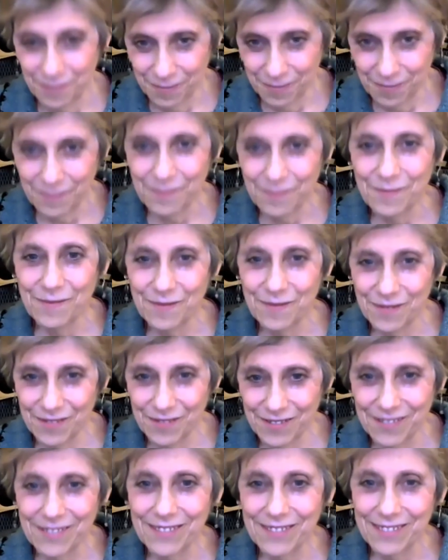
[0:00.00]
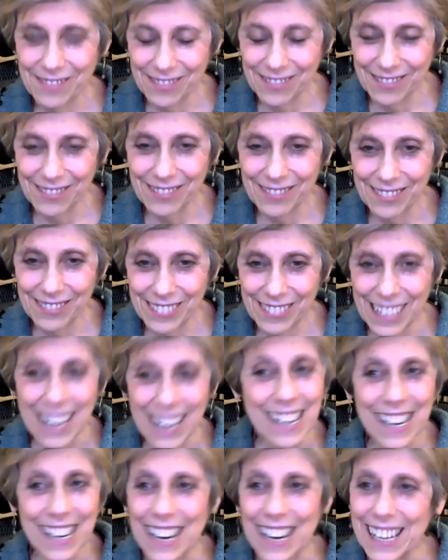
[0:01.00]
you know, does make sense. And
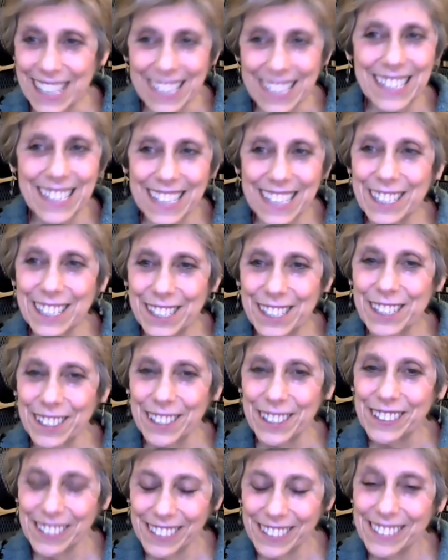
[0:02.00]
I, I can see it too.